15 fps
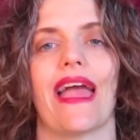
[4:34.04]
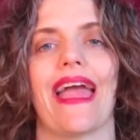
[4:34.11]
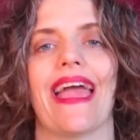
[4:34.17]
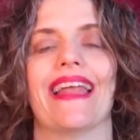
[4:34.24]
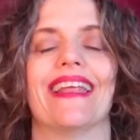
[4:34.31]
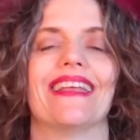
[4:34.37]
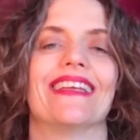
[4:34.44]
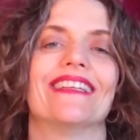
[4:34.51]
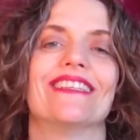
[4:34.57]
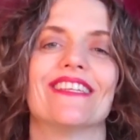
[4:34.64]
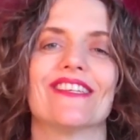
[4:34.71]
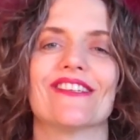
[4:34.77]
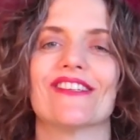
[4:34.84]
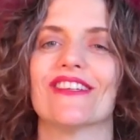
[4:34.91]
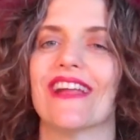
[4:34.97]
And in
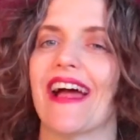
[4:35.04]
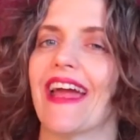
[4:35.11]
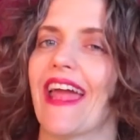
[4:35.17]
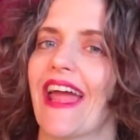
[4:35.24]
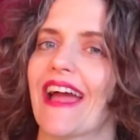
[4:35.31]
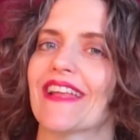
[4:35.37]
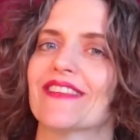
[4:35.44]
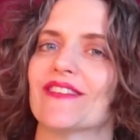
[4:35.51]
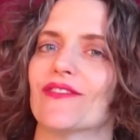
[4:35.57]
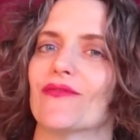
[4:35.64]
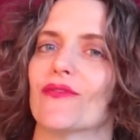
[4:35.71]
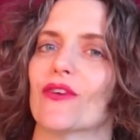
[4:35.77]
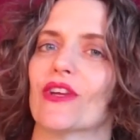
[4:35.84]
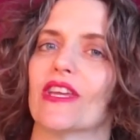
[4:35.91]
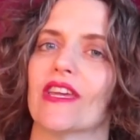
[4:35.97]
addition, I had to
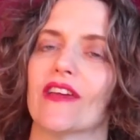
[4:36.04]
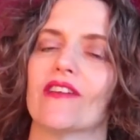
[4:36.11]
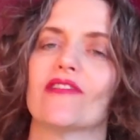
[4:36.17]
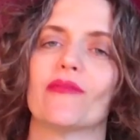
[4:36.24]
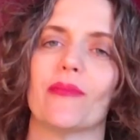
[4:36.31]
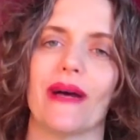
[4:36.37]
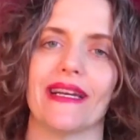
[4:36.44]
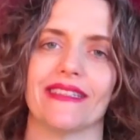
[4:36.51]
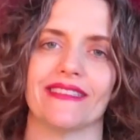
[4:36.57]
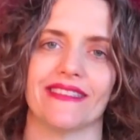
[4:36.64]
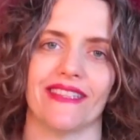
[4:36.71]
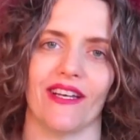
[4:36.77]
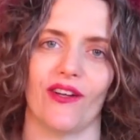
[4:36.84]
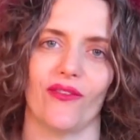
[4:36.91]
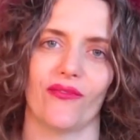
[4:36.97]
forgive
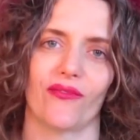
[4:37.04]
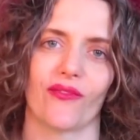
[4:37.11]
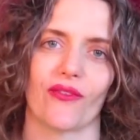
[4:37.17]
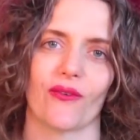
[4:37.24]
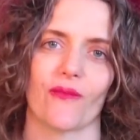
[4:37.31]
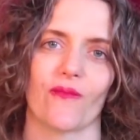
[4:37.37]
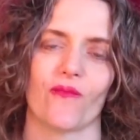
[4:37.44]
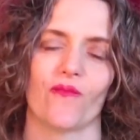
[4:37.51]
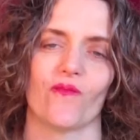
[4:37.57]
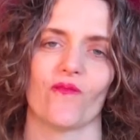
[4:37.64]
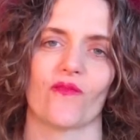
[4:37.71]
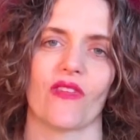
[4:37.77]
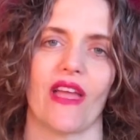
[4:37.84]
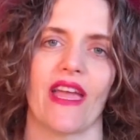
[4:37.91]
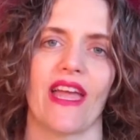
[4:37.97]
myself.
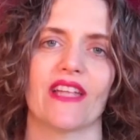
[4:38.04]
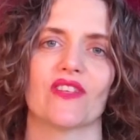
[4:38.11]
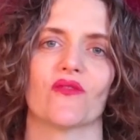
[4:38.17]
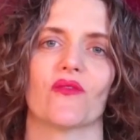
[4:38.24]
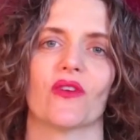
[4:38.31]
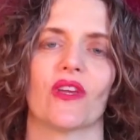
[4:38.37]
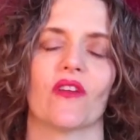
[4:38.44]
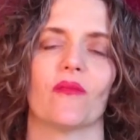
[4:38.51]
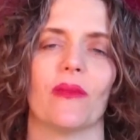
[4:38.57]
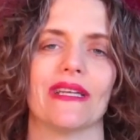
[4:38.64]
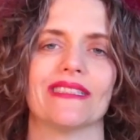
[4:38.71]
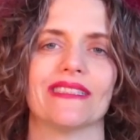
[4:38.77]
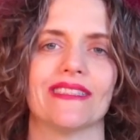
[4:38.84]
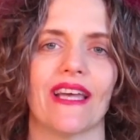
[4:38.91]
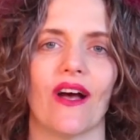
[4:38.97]
I had to forgive
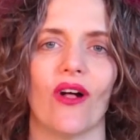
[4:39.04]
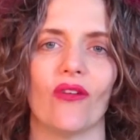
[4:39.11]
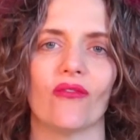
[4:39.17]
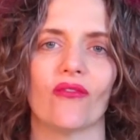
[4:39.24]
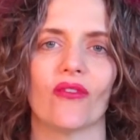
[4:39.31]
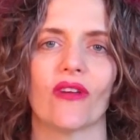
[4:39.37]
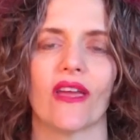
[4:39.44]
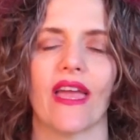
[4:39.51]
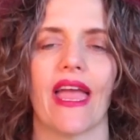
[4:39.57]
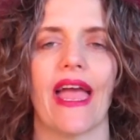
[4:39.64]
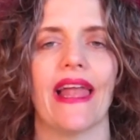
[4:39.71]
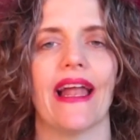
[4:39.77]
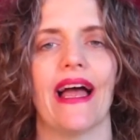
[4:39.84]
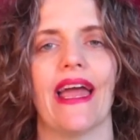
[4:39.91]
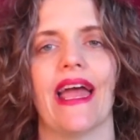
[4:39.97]
myself,
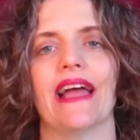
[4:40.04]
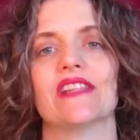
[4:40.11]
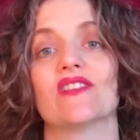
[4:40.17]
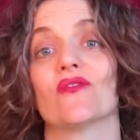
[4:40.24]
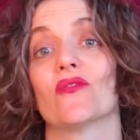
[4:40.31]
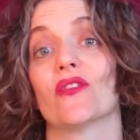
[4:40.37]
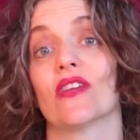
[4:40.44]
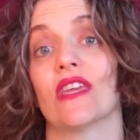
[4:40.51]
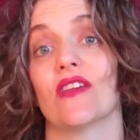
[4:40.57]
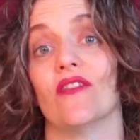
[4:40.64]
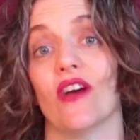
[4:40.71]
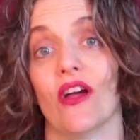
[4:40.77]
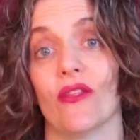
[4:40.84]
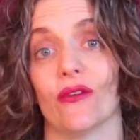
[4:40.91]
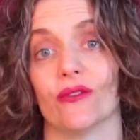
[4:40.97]
and I had to forgive
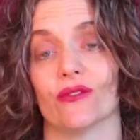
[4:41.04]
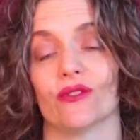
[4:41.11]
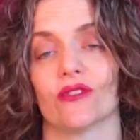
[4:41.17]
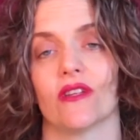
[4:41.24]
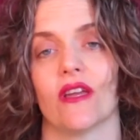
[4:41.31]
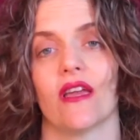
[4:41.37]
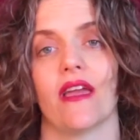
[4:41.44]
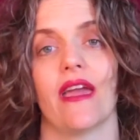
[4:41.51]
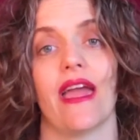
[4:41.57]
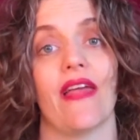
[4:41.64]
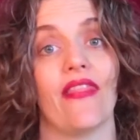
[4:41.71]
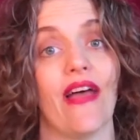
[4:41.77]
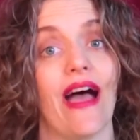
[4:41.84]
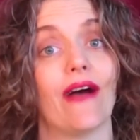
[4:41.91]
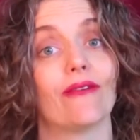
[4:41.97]
others.
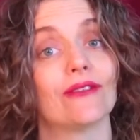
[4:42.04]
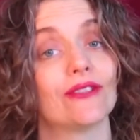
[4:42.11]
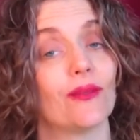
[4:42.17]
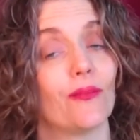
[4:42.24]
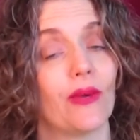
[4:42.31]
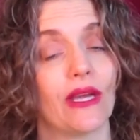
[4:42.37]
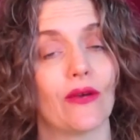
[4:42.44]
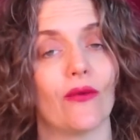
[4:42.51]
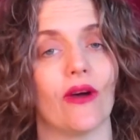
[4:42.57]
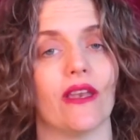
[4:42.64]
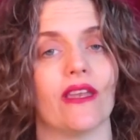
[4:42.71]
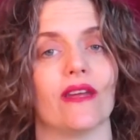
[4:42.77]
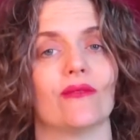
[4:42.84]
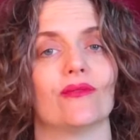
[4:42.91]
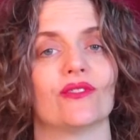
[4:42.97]
And that was a big one.
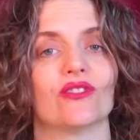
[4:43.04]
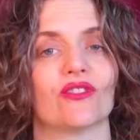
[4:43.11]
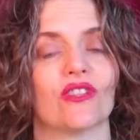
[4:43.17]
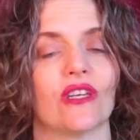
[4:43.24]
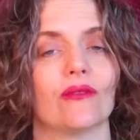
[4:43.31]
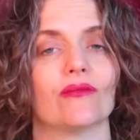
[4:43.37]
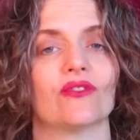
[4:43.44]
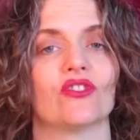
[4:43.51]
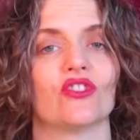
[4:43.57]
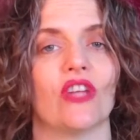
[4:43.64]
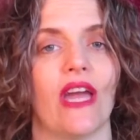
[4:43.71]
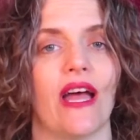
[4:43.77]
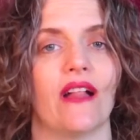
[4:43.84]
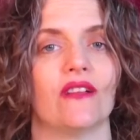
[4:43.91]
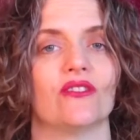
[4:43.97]
It was
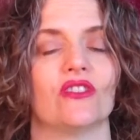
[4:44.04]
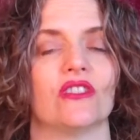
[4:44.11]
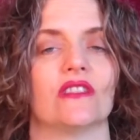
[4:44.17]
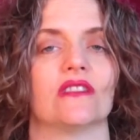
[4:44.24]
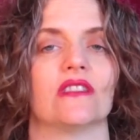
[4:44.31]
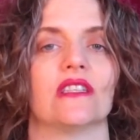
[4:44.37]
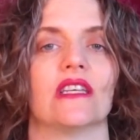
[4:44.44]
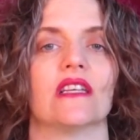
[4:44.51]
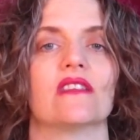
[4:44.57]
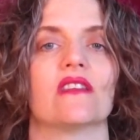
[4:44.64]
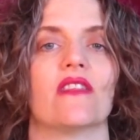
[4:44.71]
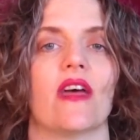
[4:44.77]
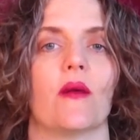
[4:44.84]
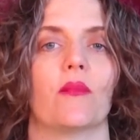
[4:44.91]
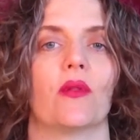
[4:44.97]
challenging to get to
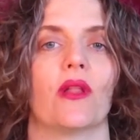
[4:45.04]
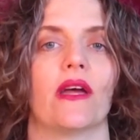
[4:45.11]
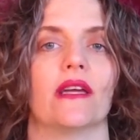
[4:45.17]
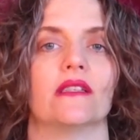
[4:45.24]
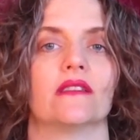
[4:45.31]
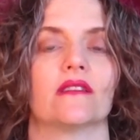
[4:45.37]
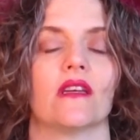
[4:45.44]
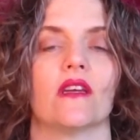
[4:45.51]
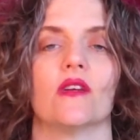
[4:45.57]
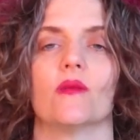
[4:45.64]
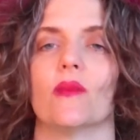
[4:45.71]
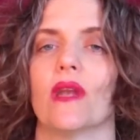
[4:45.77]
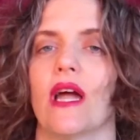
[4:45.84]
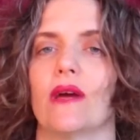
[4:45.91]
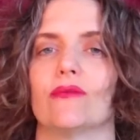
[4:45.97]
that place,
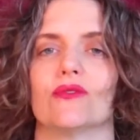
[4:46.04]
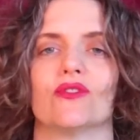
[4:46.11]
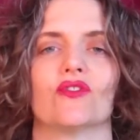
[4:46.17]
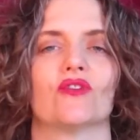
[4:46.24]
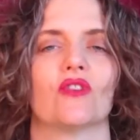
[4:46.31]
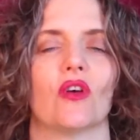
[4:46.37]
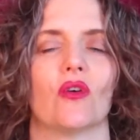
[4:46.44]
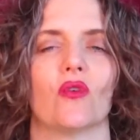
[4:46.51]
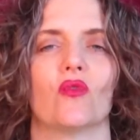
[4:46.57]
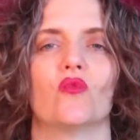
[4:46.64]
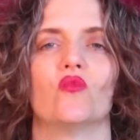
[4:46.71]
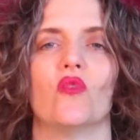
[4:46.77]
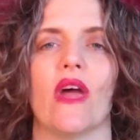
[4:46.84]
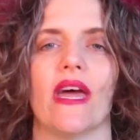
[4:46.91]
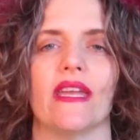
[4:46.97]
but I was so
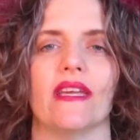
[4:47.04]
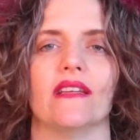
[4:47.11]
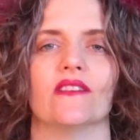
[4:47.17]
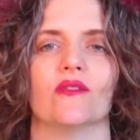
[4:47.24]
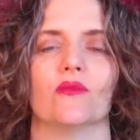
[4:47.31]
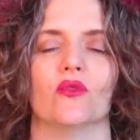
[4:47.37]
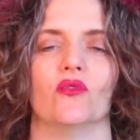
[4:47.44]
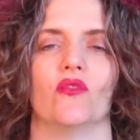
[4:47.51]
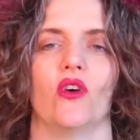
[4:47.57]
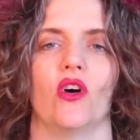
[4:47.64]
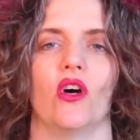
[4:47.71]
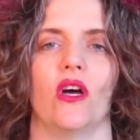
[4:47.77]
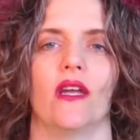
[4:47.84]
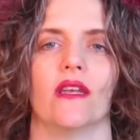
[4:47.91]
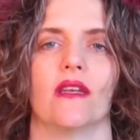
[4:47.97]
ready to move on.